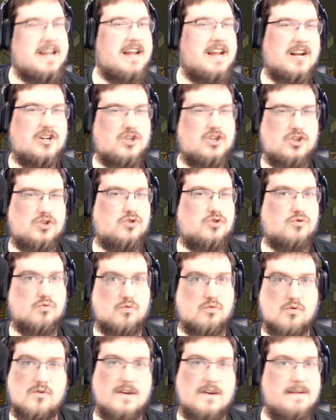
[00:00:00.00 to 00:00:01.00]

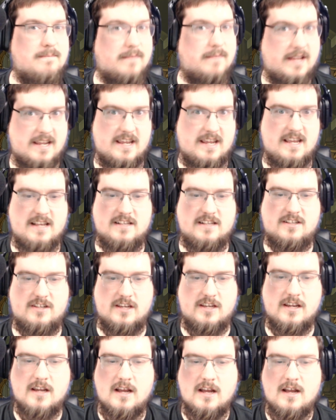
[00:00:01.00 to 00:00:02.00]
extremely
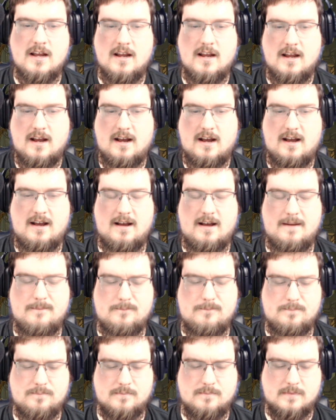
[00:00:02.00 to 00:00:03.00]
easy.
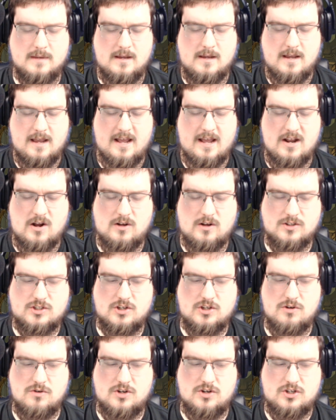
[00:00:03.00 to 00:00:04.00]
And
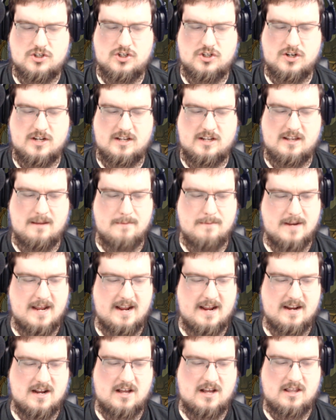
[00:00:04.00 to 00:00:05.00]
also should
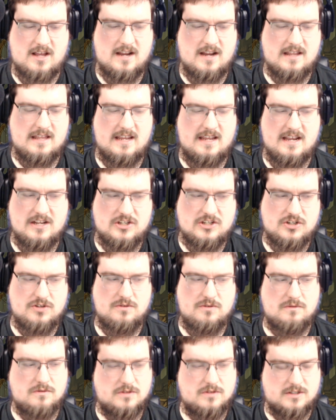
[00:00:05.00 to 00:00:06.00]
eliminate a lot of the
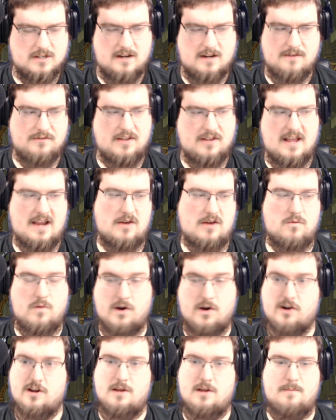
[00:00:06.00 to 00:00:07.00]
issues of like
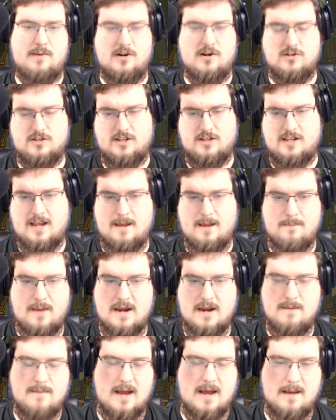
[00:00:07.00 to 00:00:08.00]
where he appears on the
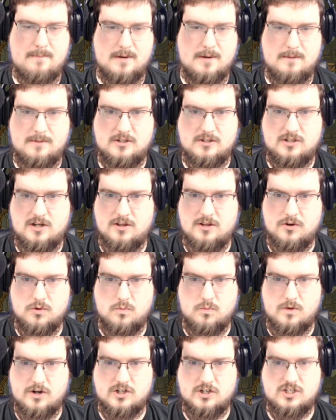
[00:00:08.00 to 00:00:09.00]
campaign map and a bunch of other
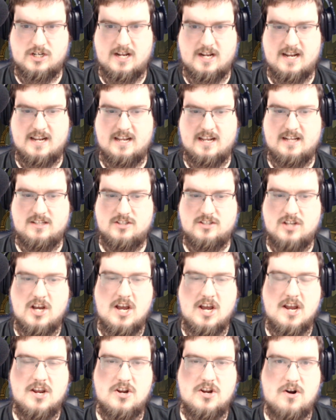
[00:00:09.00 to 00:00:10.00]
weird shenanigans.
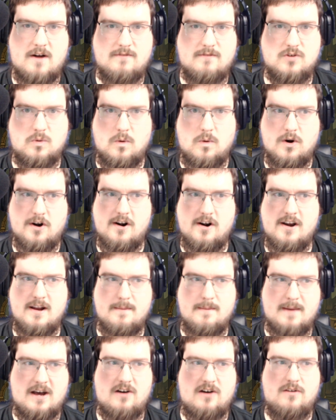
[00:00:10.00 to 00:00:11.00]
You don't have to worry
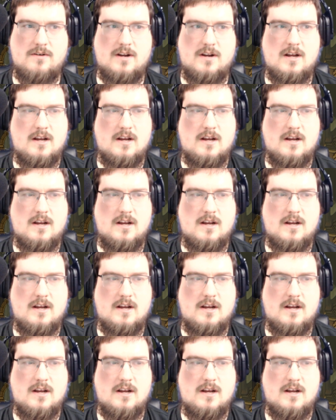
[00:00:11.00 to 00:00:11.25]
about